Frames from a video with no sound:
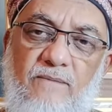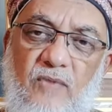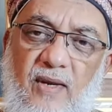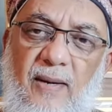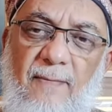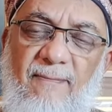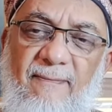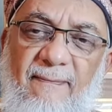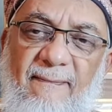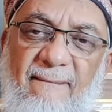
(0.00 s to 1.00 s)
Right?
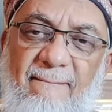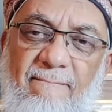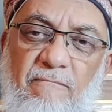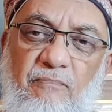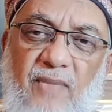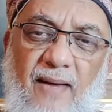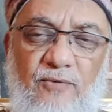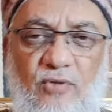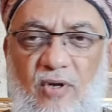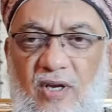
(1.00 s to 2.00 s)
I'm
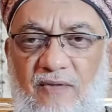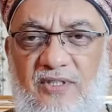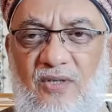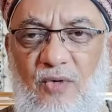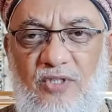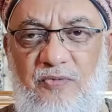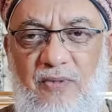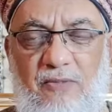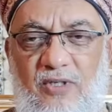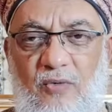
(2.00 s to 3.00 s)
sure all of us have watched
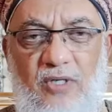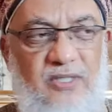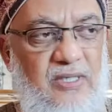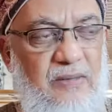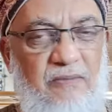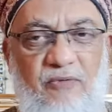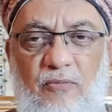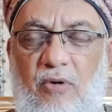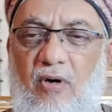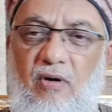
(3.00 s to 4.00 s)
somebody watching
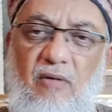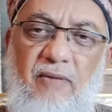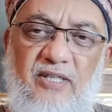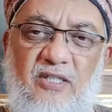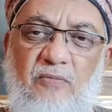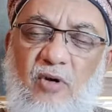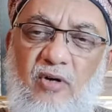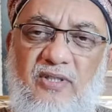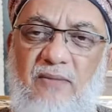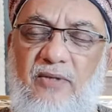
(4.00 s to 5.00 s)
football or basketball
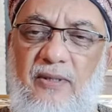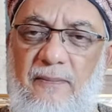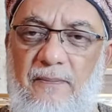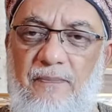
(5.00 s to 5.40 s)
or something.